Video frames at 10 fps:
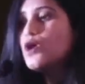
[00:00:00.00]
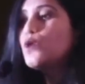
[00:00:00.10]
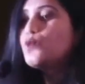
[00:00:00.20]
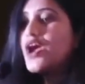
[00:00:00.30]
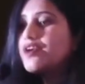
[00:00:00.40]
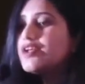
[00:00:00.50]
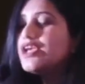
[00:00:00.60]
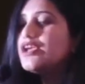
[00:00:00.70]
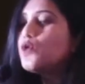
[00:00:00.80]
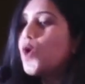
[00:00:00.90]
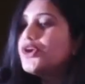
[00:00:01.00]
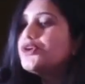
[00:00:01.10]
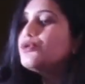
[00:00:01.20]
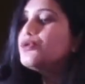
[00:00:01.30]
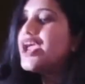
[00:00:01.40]
wherein in order
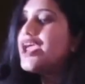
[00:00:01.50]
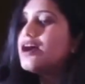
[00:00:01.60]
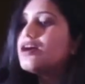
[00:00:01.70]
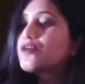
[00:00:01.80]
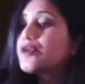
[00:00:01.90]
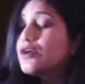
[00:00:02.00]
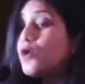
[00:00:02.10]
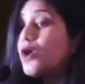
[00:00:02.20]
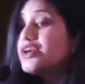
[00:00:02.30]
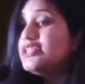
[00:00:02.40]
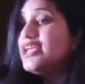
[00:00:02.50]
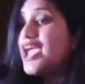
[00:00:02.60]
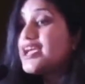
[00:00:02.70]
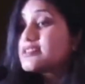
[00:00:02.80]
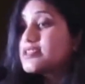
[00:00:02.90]
to record the
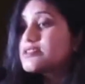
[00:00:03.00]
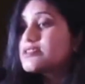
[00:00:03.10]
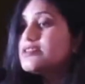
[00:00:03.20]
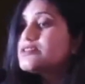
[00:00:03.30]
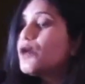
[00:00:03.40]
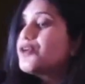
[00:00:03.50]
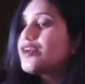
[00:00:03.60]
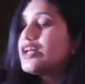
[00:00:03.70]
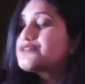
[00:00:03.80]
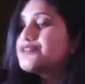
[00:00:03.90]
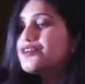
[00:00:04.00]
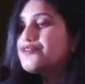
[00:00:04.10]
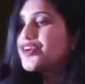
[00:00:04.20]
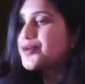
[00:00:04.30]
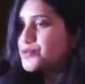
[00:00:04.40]
existence or transfer of
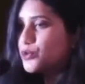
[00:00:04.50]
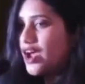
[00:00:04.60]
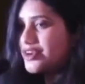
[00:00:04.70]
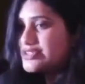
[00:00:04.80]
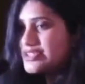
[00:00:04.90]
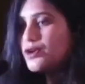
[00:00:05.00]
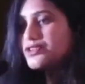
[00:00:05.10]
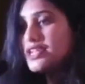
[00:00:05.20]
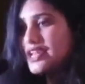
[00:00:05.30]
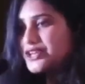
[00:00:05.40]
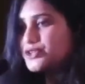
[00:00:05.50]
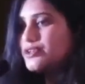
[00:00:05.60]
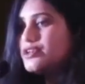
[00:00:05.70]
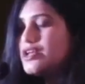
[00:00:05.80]
a cryptocurrency on the ledger,